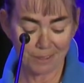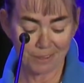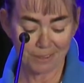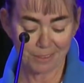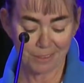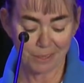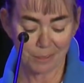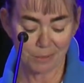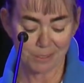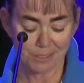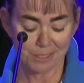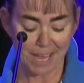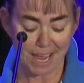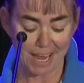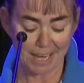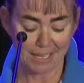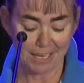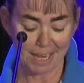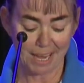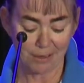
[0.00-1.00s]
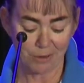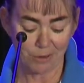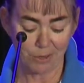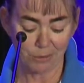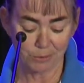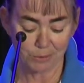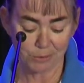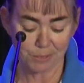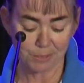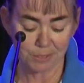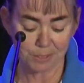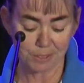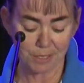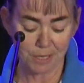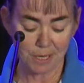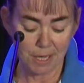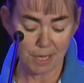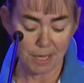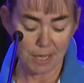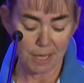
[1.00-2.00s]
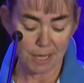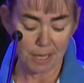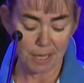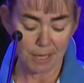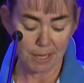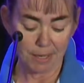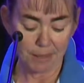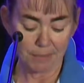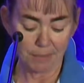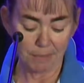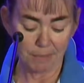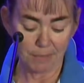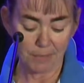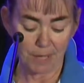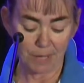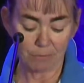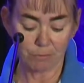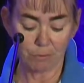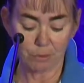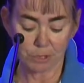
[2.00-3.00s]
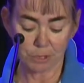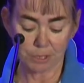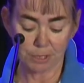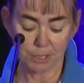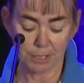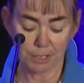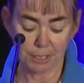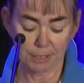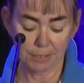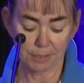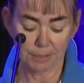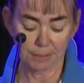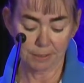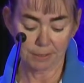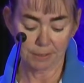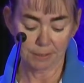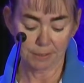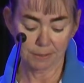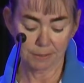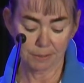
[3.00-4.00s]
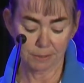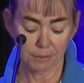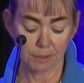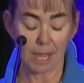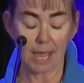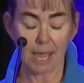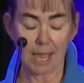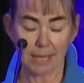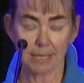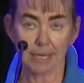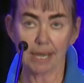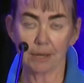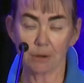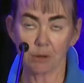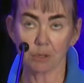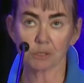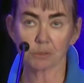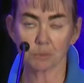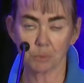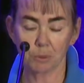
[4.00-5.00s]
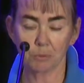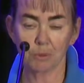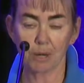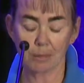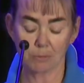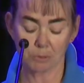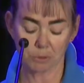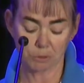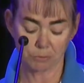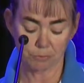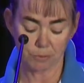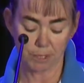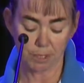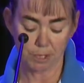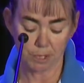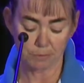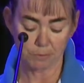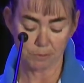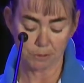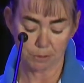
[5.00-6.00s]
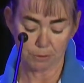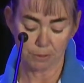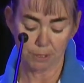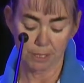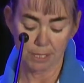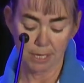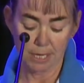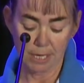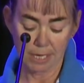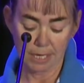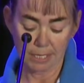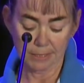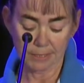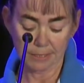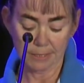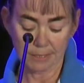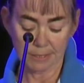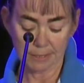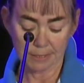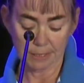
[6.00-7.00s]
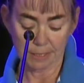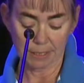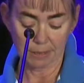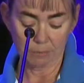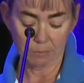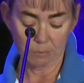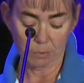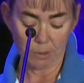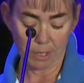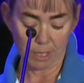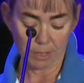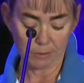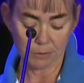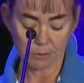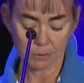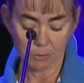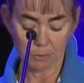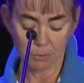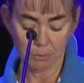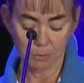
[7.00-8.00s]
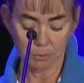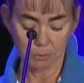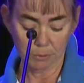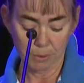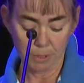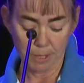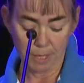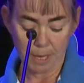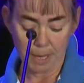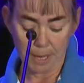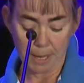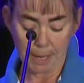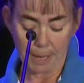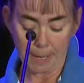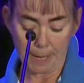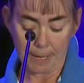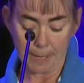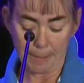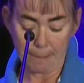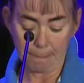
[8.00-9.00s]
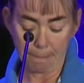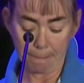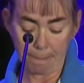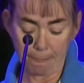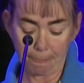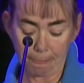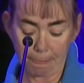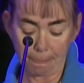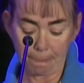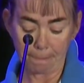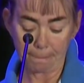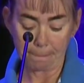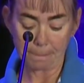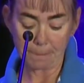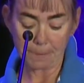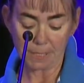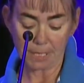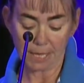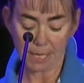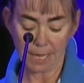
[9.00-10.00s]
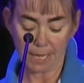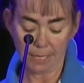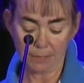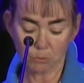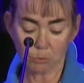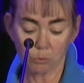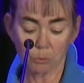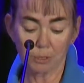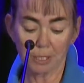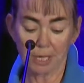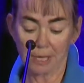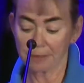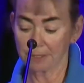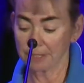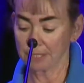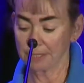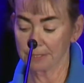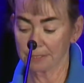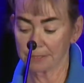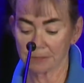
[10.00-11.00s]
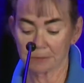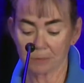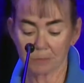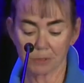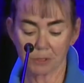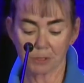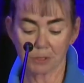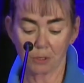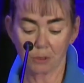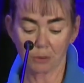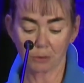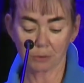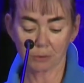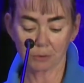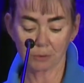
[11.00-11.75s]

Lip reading: There was 8 adults. Unfortunately, the 8 adults we were able to rehome, and 16 were unsuitable, and all the other kittens were sold.